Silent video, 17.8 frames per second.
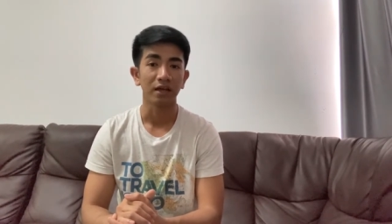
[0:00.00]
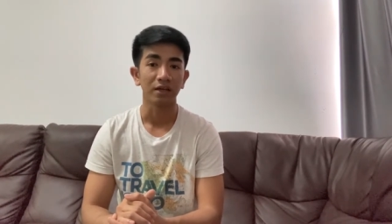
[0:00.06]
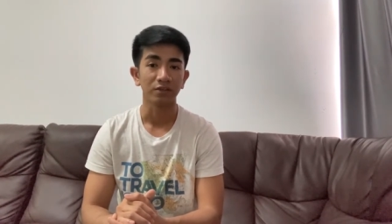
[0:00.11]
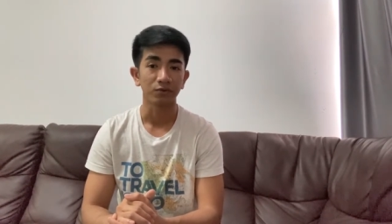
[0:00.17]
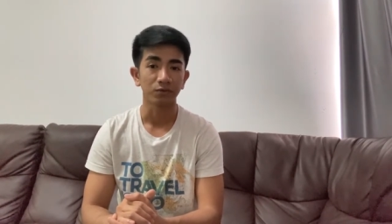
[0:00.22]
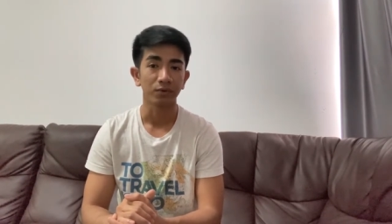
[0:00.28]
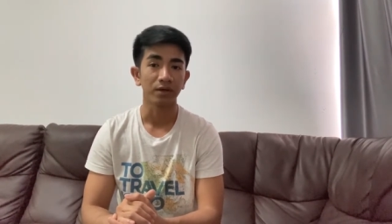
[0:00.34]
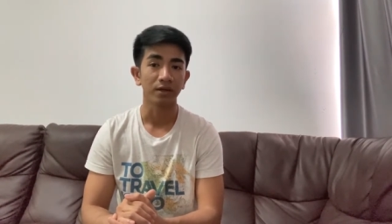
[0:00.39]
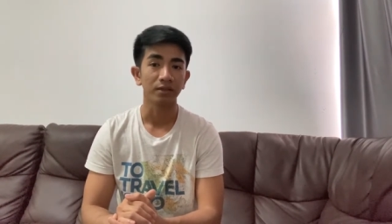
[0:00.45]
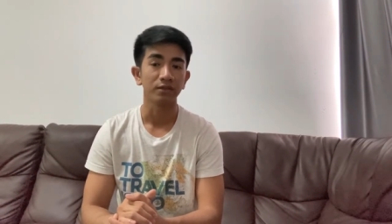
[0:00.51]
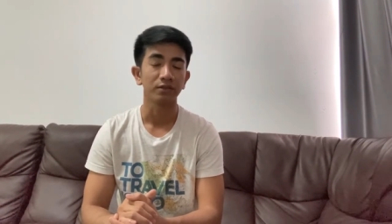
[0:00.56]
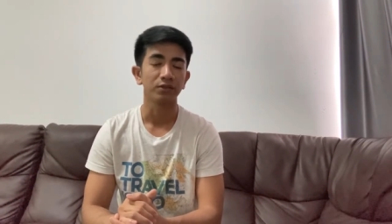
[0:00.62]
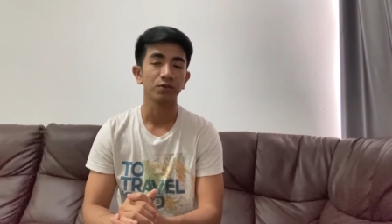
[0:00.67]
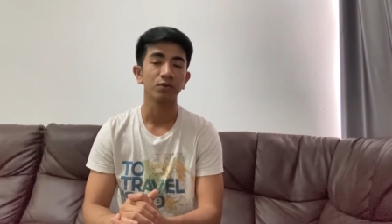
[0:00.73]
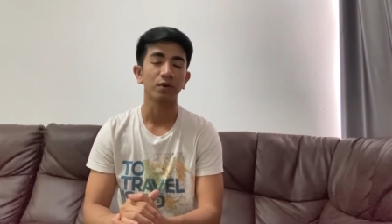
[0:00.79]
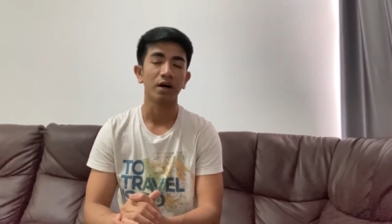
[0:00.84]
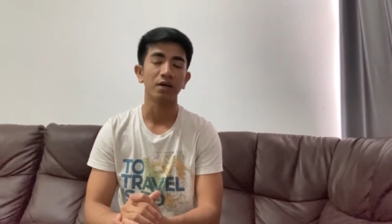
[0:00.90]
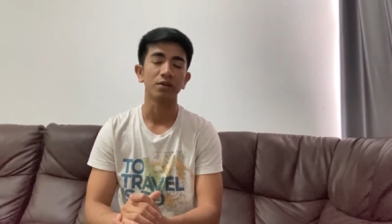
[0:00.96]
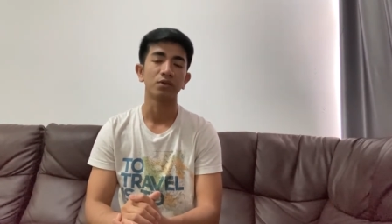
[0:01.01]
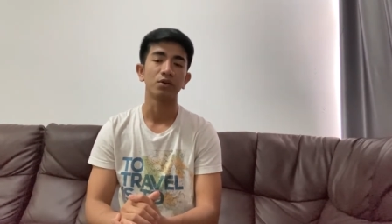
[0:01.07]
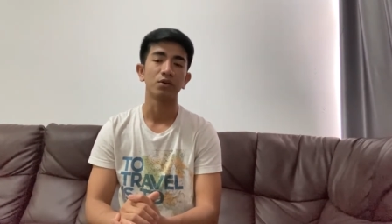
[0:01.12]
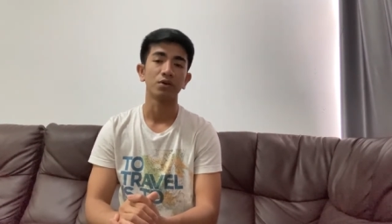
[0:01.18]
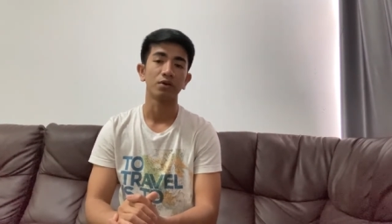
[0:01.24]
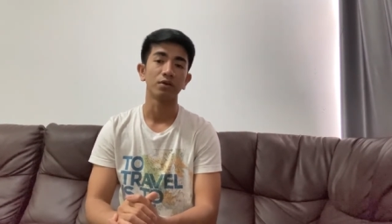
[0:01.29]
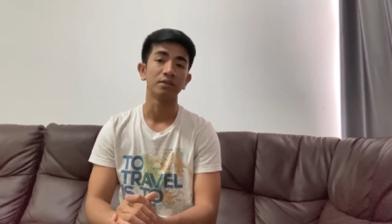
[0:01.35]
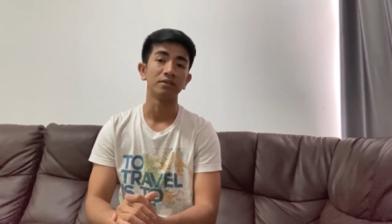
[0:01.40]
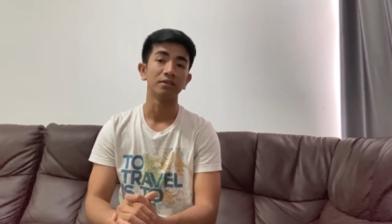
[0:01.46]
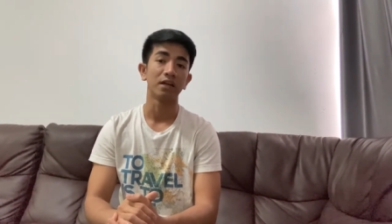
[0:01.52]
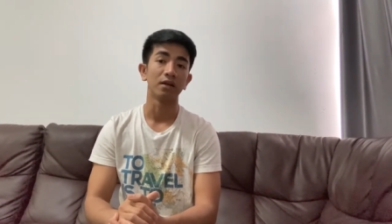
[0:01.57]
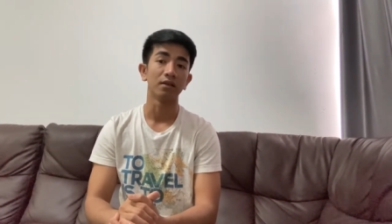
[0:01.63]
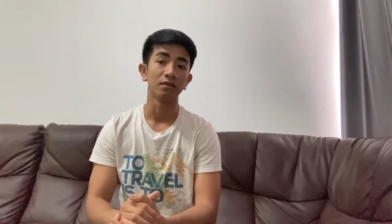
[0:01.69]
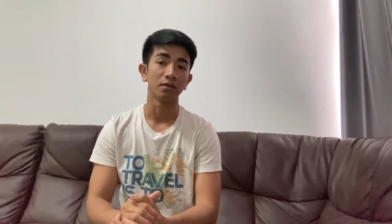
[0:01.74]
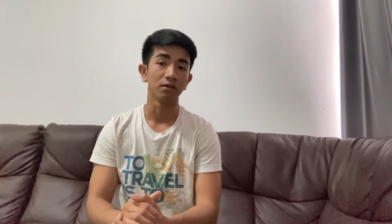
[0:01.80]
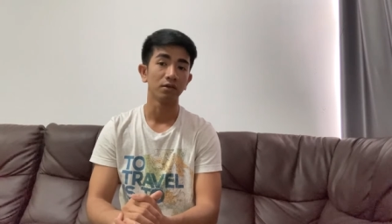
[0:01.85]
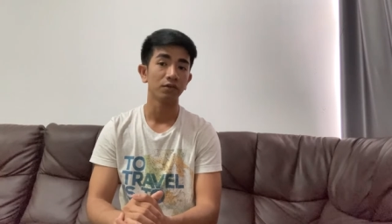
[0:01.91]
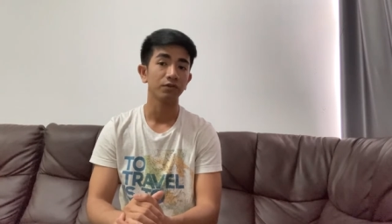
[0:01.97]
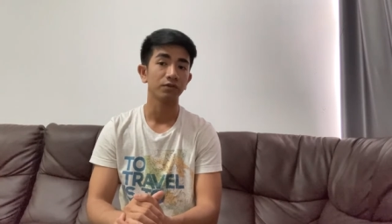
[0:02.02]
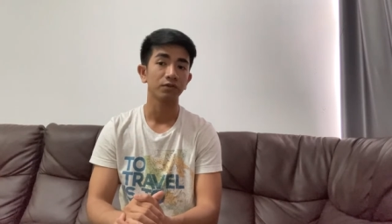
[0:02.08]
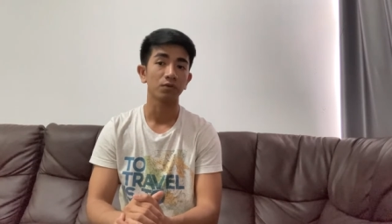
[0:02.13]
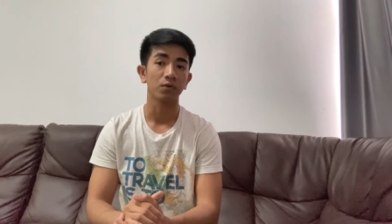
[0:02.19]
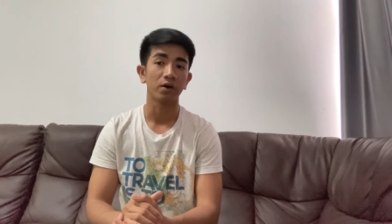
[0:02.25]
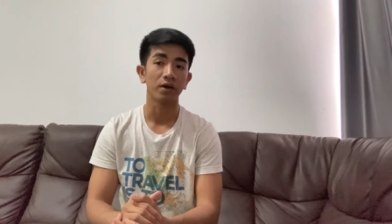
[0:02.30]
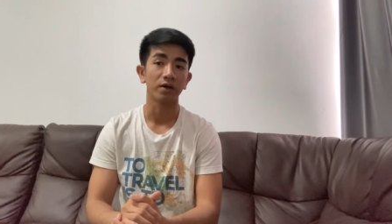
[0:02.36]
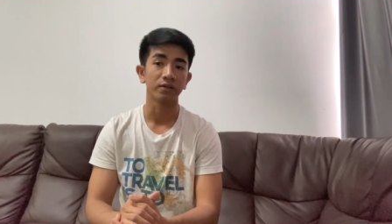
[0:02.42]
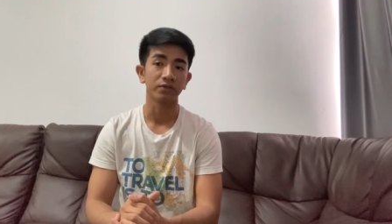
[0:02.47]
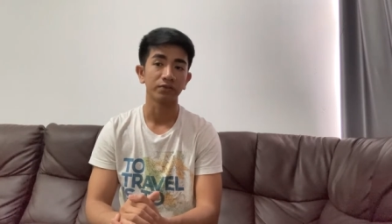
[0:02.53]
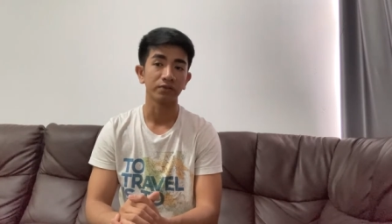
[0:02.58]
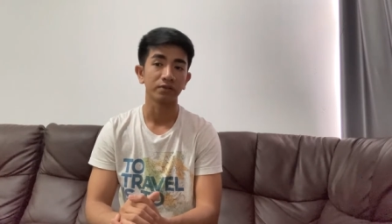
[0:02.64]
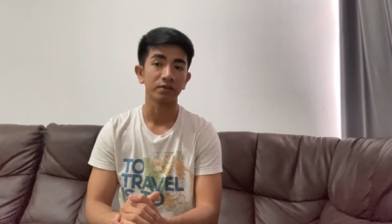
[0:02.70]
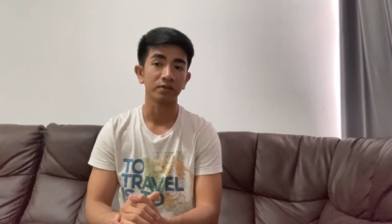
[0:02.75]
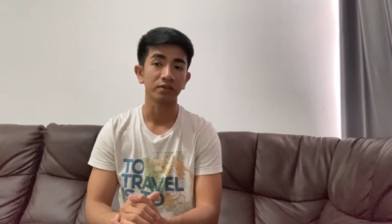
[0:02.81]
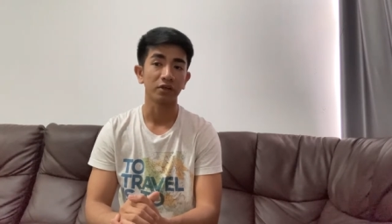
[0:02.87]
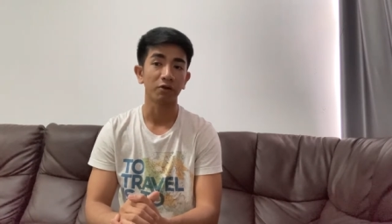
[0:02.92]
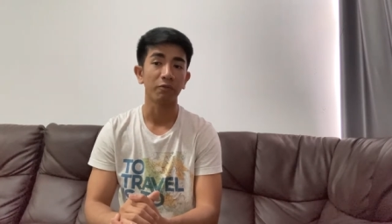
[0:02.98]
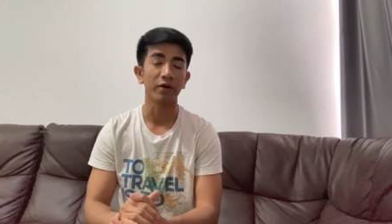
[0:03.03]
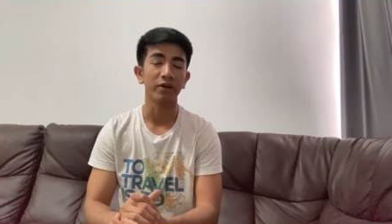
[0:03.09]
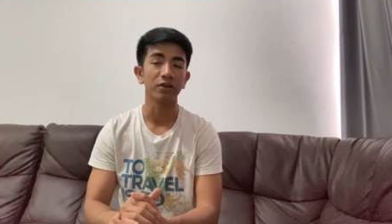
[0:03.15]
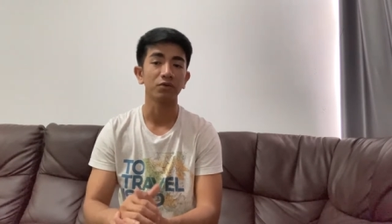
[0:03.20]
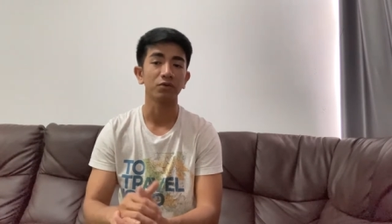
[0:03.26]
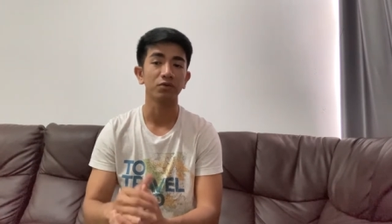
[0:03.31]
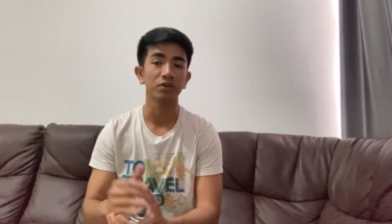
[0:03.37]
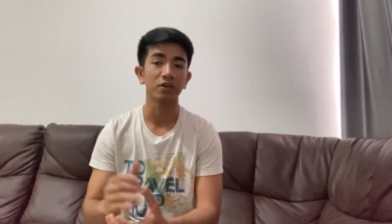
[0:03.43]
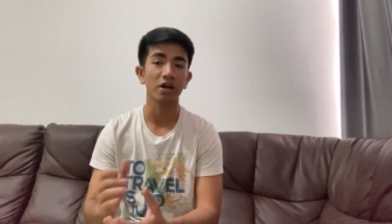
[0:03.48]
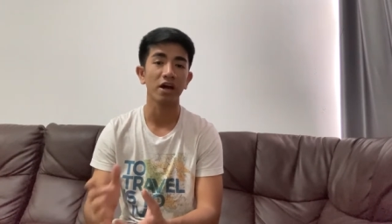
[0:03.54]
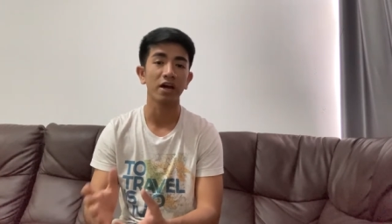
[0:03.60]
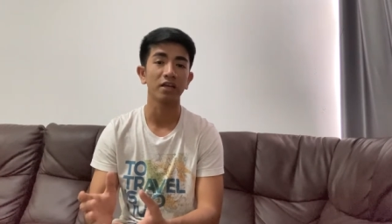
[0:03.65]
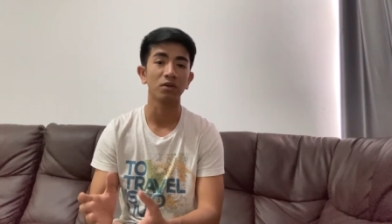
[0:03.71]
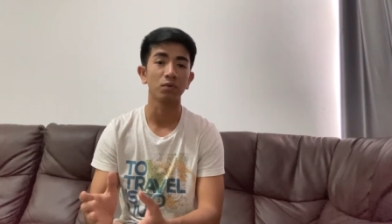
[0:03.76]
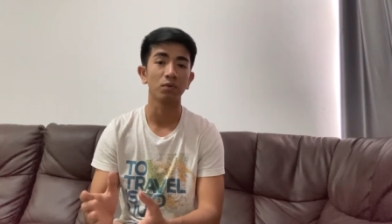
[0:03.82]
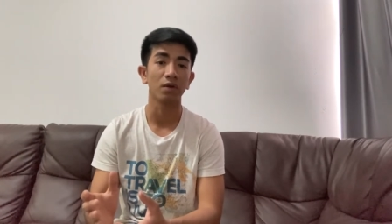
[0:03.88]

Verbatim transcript: as well to honor their loved ones, somebody who died,